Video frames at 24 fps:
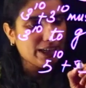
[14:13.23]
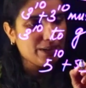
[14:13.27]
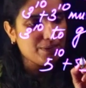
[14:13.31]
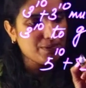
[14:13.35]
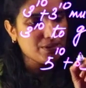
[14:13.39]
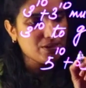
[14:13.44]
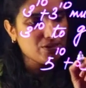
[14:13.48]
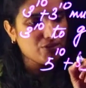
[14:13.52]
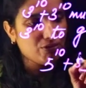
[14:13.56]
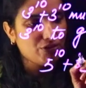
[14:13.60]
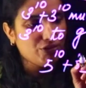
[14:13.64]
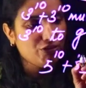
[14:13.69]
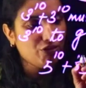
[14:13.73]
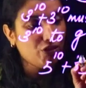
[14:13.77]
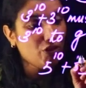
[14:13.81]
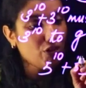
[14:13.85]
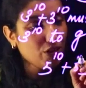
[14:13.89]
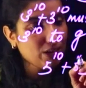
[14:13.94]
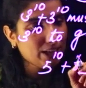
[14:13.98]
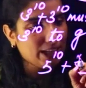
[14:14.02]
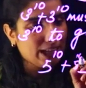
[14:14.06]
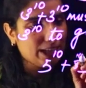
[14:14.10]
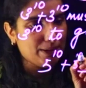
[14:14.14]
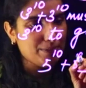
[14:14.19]
times
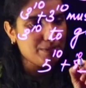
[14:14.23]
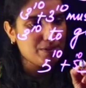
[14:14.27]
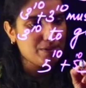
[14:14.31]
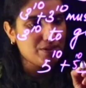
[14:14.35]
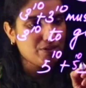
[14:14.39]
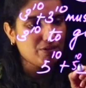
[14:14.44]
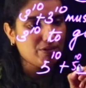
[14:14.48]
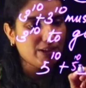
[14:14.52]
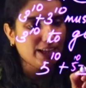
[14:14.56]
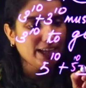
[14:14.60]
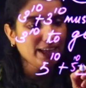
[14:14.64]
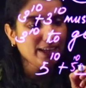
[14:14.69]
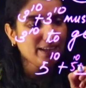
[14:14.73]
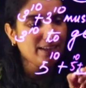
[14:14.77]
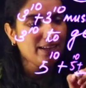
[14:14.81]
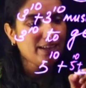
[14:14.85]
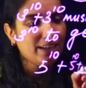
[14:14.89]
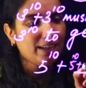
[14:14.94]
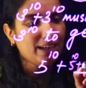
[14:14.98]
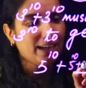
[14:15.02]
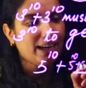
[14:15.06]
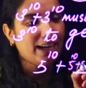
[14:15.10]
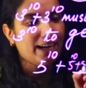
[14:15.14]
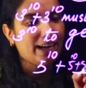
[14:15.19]
4 times kuda
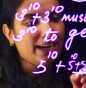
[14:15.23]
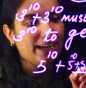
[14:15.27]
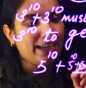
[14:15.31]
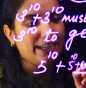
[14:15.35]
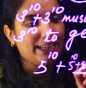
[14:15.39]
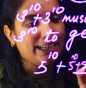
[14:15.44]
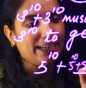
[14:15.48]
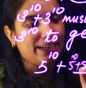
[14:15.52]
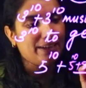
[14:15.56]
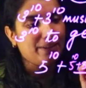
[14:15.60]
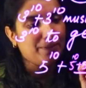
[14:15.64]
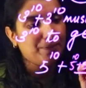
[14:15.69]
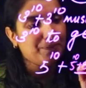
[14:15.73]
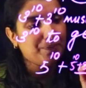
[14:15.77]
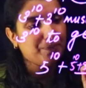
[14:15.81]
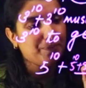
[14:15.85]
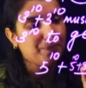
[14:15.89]
add cheyanam